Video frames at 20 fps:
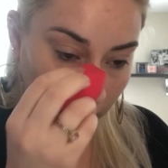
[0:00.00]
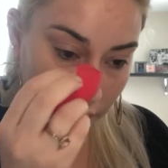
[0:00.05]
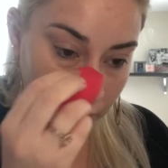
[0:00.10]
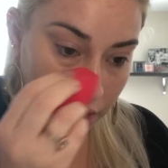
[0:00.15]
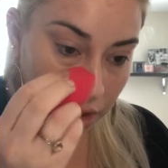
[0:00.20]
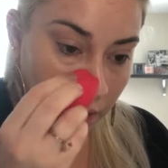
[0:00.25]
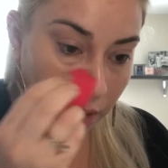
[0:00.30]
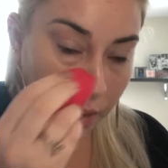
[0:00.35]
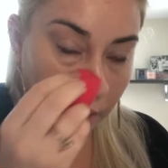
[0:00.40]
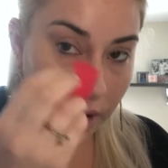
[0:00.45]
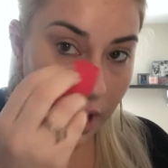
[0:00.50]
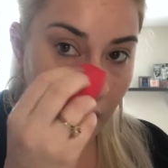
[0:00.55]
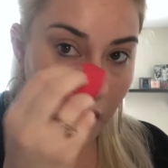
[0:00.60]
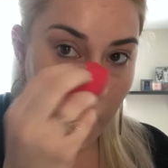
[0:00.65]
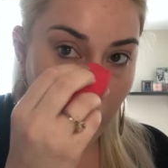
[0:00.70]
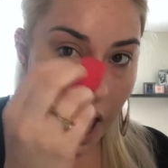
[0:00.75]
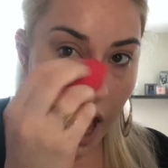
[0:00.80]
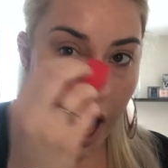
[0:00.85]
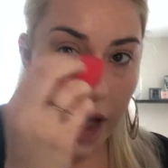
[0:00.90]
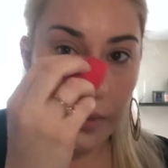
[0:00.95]
So
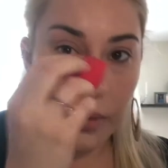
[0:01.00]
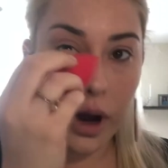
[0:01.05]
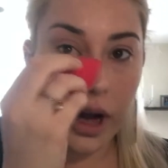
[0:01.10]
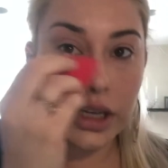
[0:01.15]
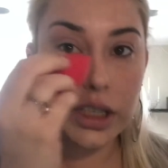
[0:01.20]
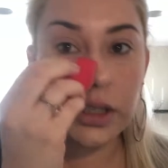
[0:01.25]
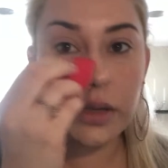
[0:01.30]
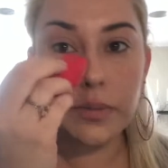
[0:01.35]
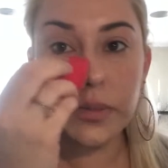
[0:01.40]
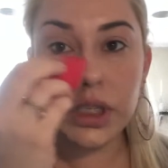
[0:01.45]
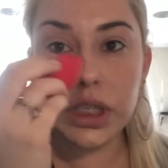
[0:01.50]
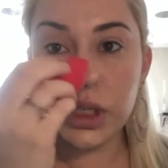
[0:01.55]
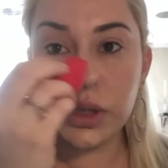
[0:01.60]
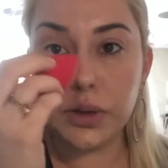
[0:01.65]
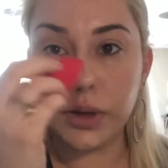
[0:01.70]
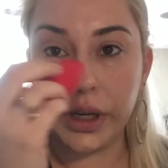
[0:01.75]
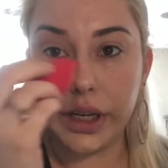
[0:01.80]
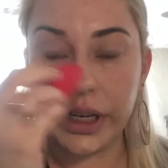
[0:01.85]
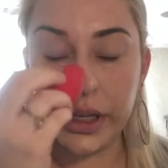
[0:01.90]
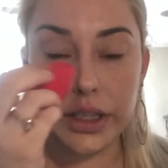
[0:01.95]
I watched some
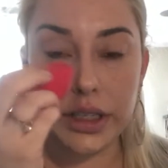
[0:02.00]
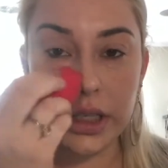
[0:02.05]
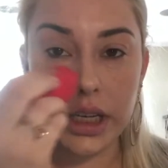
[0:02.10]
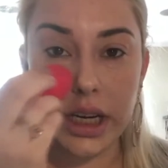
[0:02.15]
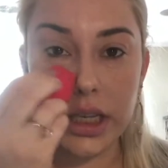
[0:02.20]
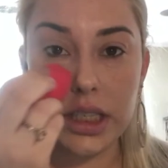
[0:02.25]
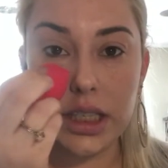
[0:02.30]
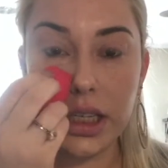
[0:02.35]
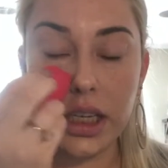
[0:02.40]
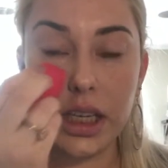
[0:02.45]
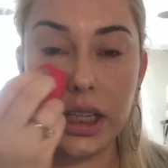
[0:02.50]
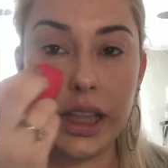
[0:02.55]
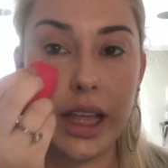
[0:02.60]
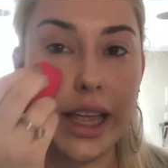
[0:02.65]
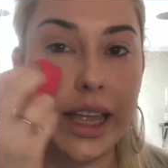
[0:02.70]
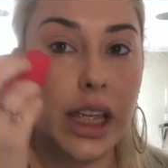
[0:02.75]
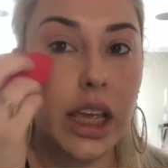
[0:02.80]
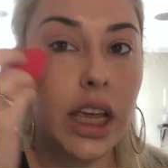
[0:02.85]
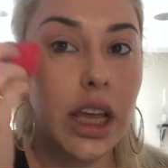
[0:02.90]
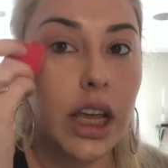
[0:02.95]
tutorials and I see
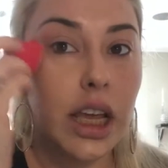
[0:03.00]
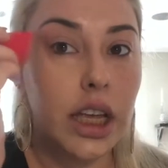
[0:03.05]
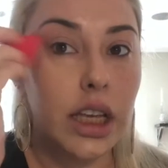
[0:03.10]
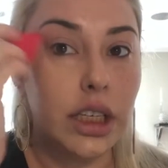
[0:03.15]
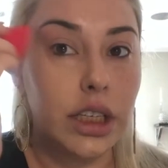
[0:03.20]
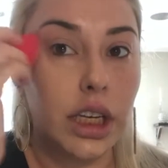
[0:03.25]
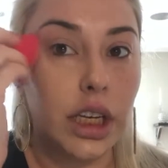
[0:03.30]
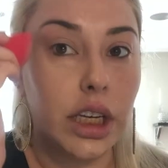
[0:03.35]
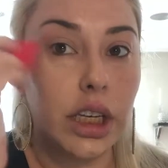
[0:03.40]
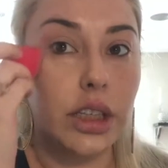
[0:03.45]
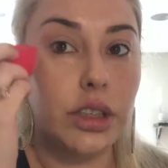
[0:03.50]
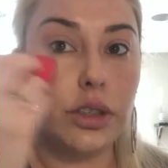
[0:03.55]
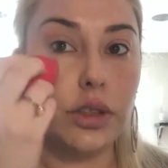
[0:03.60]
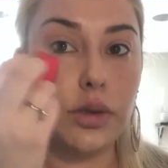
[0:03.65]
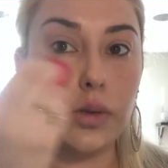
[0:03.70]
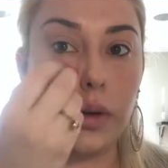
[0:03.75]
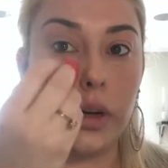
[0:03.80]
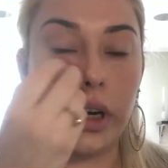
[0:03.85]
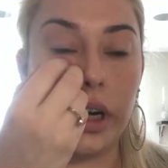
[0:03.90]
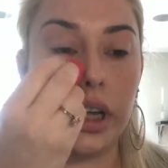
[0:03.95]
like Nikki
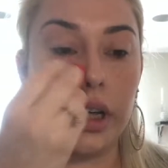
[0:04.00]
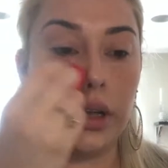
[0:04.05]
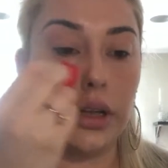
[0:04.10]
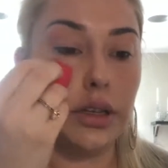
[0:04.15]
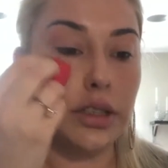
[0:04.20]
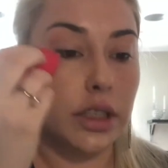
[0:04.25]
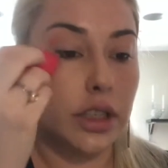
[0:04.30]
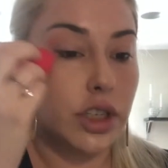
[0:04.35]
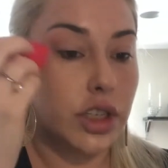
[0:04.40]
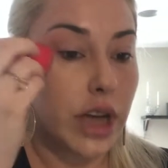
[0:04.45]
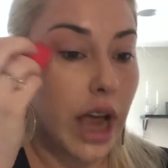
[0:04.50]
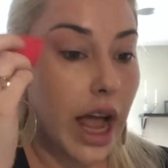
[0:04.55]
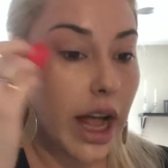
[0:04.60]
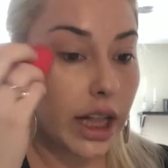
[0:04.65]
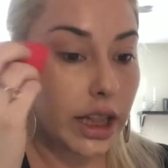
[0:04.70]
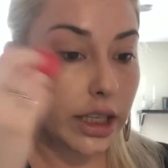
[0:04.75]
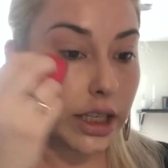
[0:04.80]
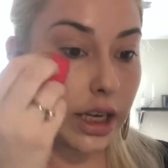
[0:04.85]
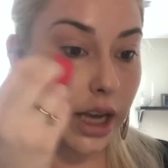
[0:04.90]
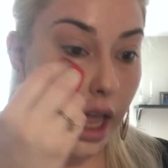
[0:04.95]
tutorials and
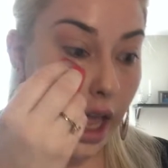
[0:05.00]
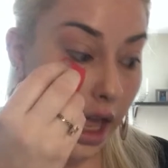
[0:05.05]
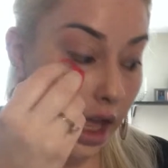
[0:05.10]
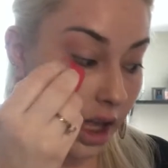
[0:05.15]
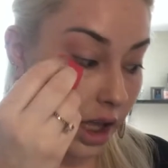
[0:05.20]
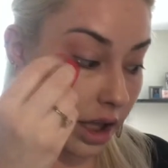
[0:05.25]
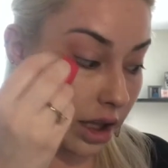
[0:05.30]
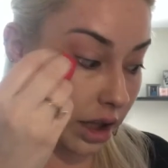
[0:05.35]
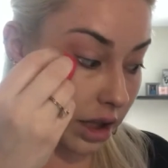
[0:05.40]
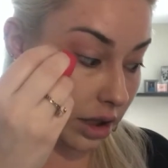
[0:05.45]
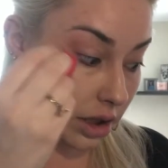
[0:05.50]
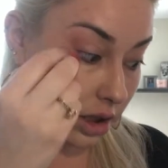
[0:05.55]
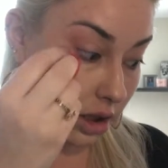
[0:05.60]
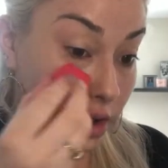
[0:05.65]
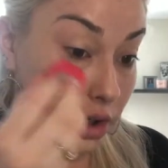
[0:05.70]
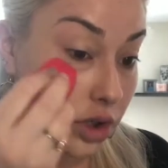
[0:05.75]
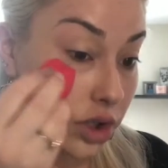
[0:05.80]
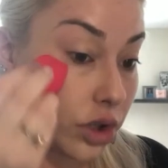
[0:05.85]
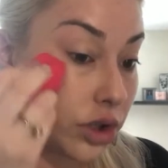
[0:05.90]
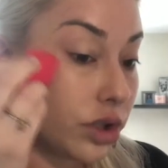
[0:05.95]
Jaclyn
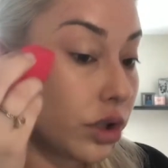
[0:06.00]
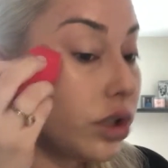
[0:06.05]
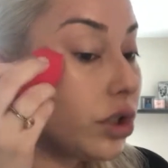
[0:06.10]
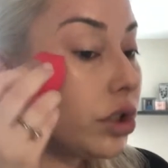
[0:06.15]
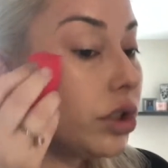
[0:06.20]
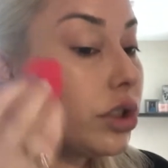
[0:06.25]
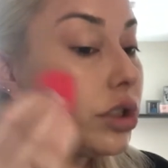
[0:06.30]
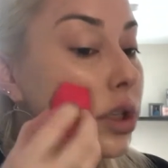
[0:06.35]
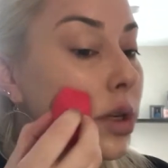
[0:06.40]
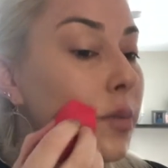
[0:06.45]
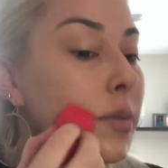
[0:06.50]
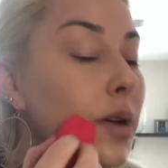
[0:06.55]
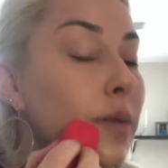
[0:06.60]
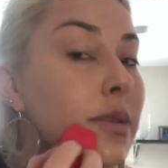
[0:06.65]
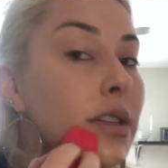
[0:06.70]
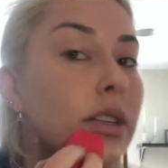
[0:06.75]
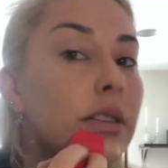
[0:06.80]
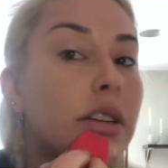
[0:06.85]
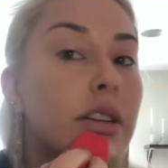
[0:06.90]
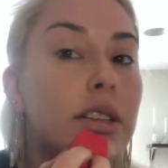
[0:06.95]
Hill.
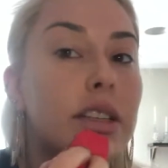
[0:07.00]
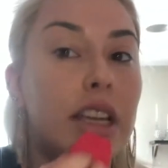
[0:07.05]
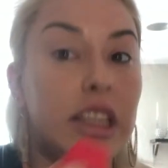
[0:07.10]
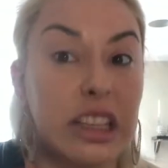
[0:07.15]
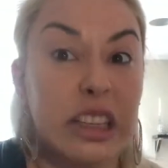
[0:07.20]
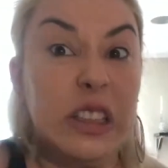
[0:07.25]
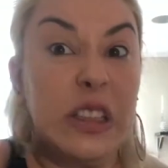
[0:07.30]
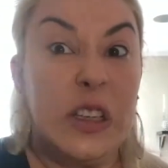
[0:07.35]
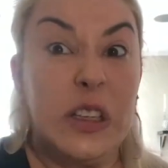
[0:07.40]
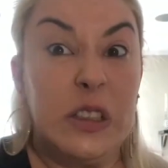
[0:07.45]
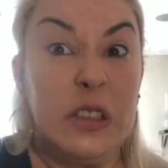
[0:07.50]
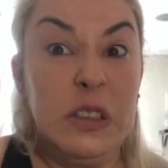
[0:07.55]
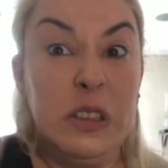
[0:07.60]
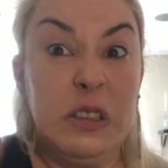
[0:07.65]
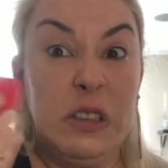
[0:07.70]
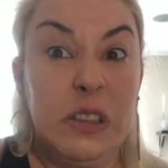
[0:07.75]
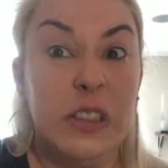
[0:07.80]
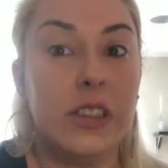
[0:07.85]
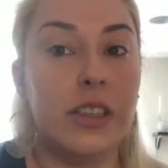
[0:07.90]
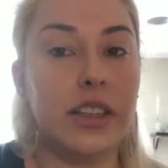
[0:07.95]
Sometimes it looks like they're like
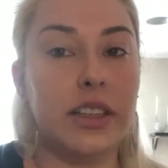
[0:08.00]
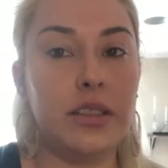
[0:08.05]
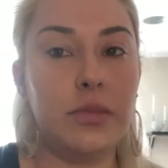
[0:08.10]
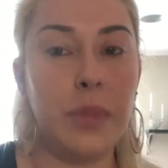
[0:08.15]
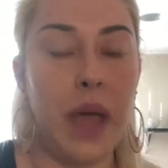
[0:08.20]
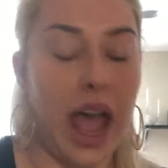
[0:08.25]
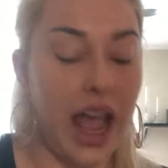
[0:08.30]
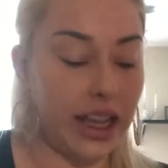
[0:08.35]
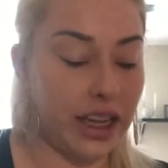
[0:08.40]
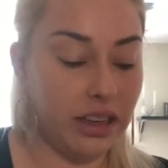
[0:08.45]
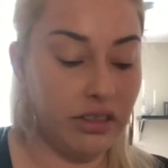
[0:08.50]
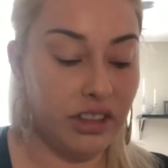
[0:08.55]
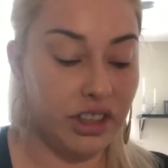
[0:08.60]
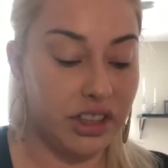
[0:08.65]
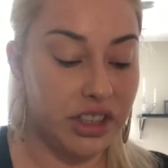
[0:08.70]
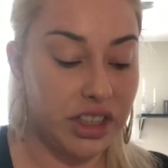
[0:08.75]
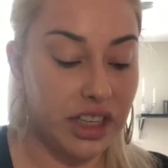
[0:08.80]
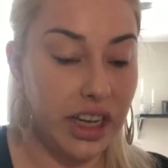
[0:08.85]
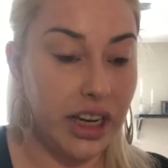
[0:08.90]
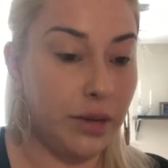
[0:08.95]
smacking
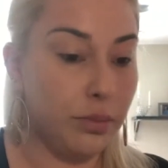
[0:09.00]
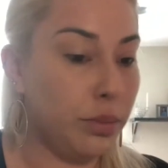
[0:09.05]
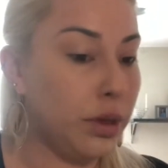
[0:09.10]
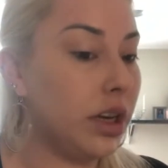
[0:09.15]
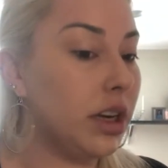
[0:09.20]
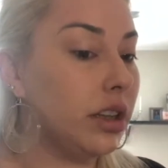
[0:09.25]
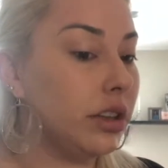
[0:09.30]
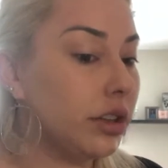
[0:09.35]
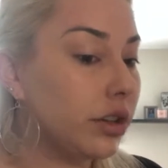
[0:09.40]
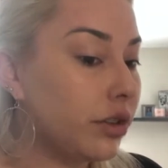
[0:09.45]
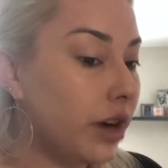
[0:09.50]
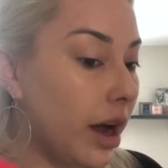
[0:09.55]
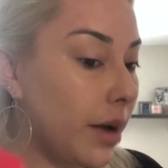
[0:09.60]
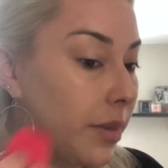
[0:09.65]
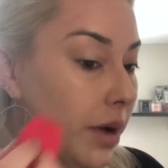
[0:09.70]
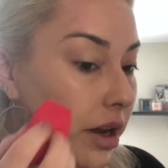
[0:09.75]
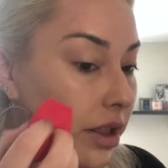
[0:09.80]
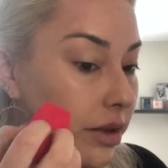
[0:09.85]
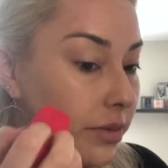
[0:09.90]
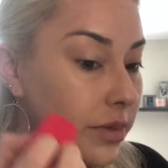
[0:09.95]
their skin and beating the
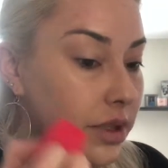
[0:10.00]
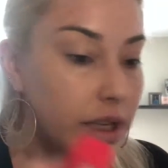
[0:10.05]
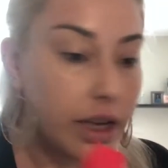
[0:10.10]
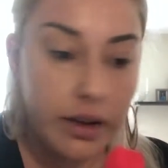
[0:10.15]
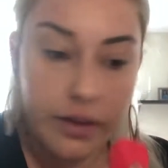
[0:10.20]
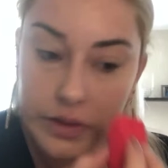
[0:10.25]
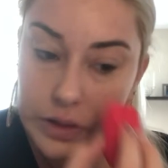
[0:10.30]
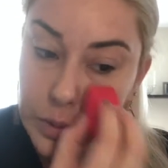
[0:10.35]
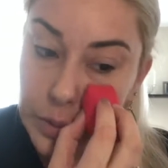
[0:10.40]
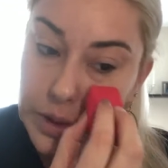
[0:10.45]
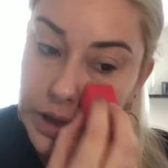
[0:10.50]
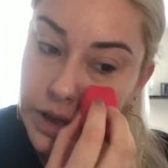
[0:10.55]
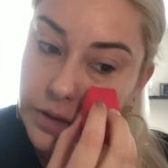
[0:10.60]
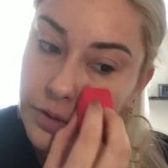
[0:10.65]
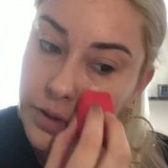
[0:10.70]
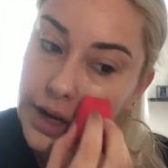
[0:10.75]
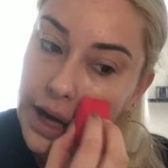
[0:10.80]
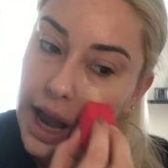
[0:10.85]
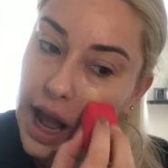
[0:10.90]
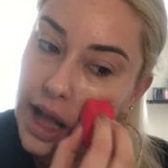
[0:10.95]
crap out of themselves, when in
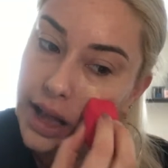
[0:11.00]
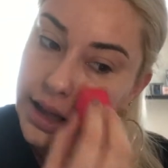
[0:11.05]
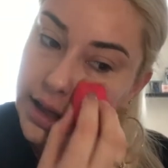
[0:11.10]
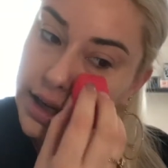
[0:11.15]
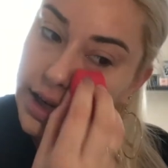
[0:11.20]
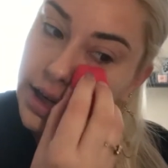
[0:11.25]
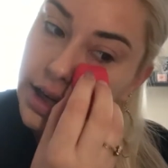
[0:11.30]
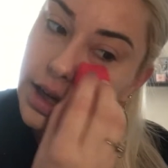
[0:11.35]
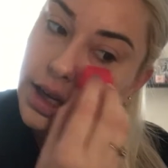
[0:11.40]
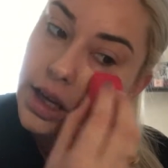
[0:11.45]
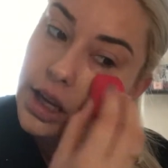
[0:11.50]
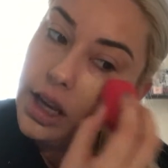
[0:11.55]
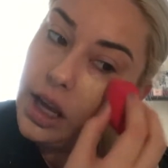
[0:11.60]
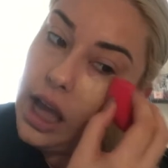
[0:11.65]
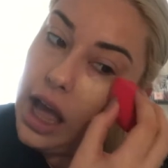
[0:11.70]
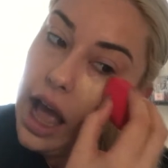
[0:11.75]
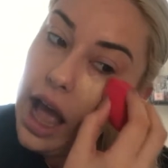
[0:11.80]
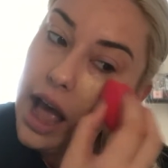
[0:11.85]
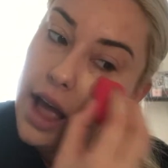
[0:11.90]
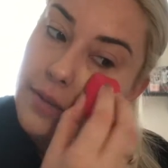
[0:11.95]
reality,
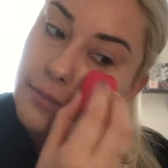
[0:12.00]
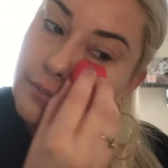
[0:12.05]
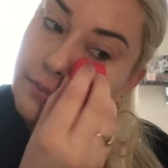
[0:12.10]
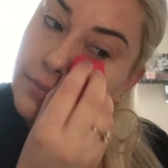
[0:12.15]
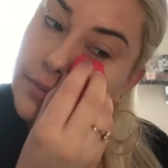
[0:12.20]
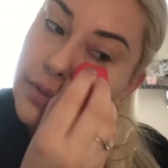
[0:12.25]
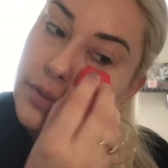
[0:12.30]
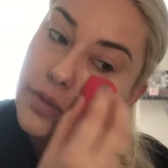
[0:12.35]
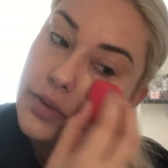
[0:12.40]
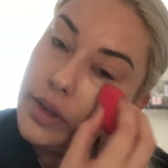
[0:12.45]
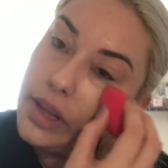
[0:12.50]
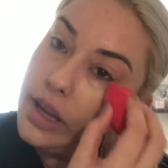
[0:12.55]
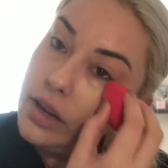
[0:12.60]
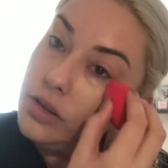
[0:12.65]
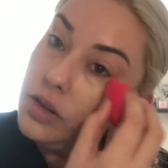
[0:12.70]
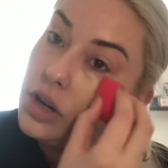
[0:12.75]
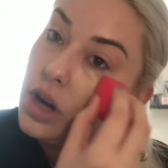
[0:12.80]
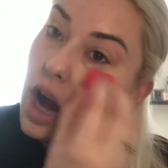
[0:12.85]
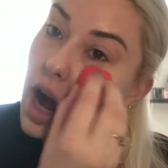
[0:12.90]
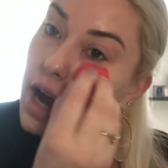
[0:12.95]
I'm
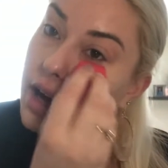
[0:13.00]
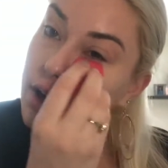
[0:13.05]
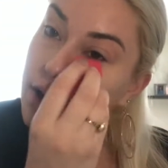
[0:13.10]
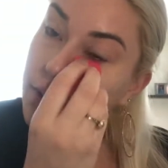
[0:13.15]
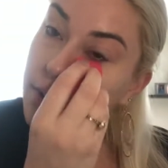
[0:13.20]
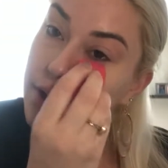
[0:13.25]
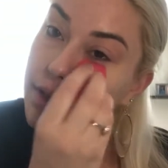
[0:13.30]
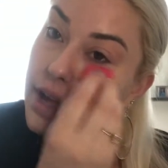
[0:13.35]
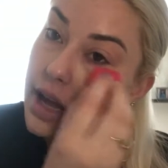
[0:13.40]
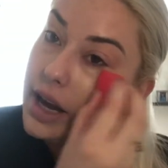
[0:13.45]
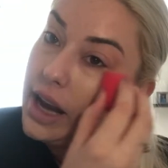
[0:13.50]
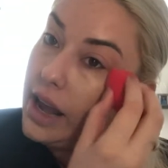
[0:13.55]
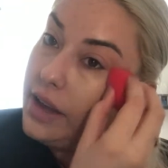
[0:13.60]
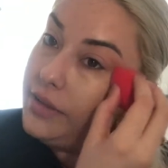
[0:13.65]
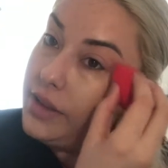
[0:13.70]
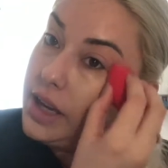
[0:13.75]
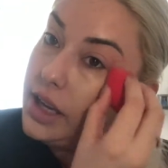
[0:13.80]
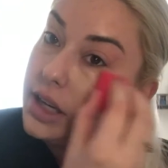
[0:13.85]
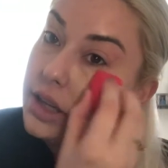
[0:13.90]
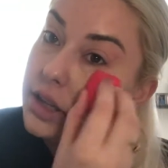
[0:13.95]
like not going that heavy